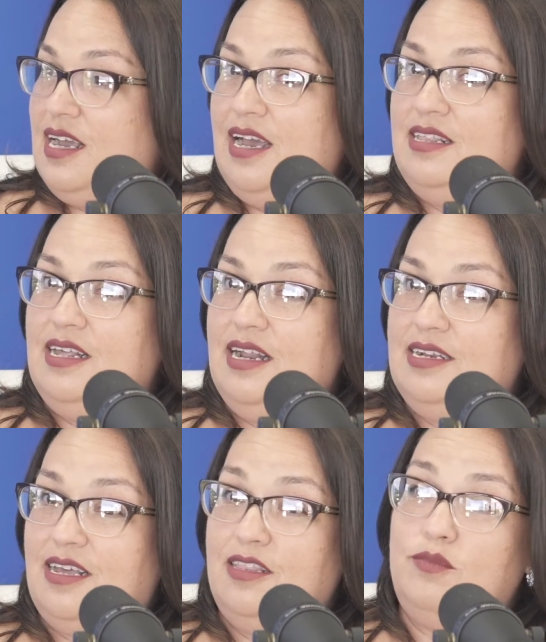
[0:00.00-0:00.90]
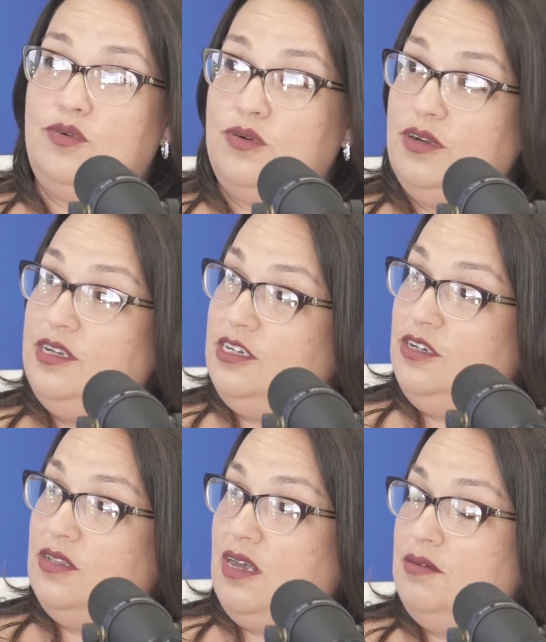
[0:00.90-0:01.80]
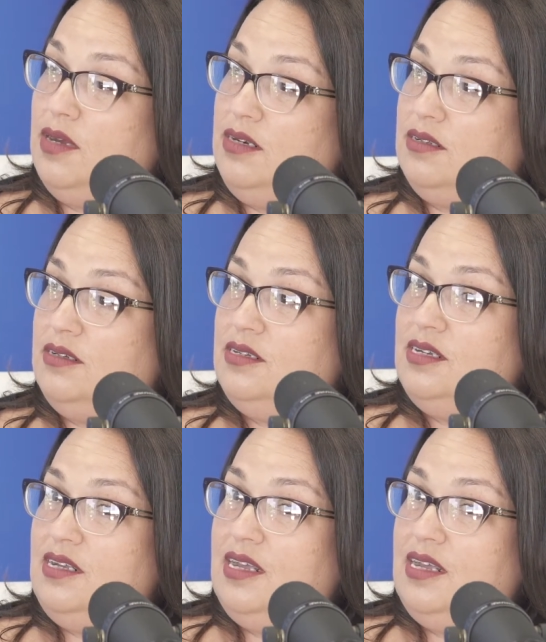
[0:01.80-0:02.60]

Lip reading: and then I tell them, or you could do the unbundled